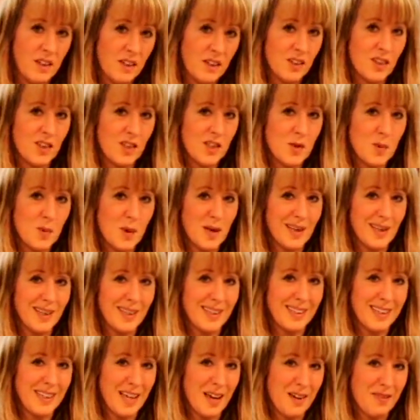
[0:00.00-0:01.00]
You just want to
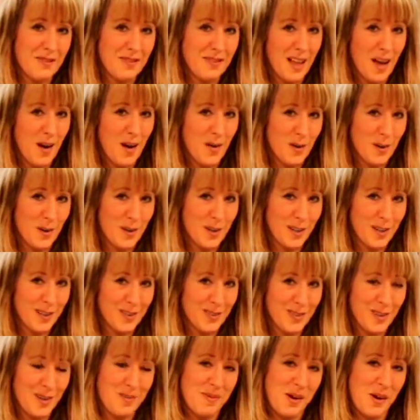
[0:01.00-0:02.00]
let that flour cook
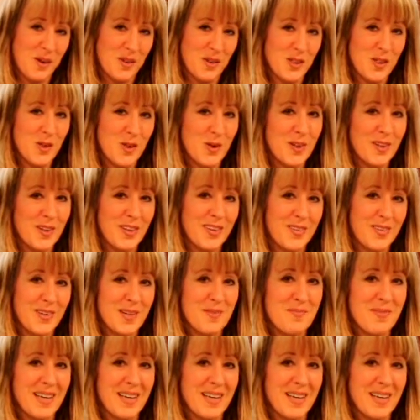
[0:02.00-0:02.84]
for about 2 or 3